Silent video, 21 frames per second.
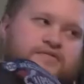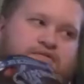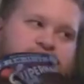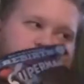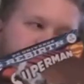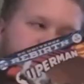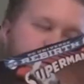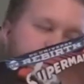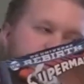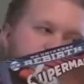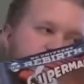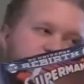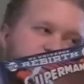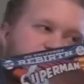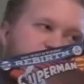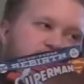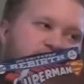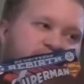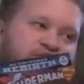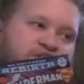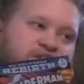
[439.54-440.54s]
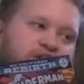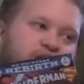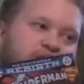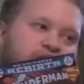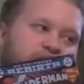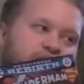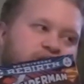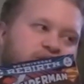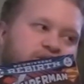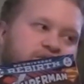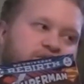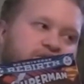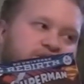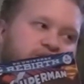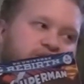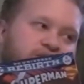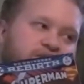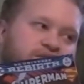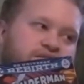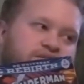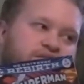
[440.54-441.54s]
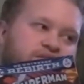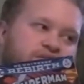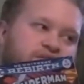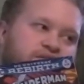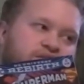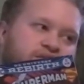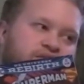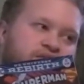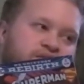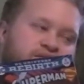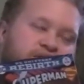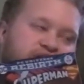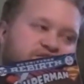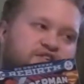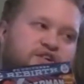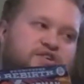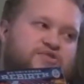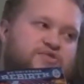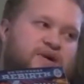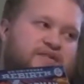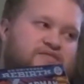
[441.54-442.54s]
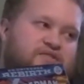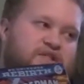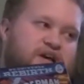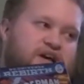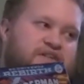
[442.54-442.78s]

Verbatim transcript: These cost $50. That's all you have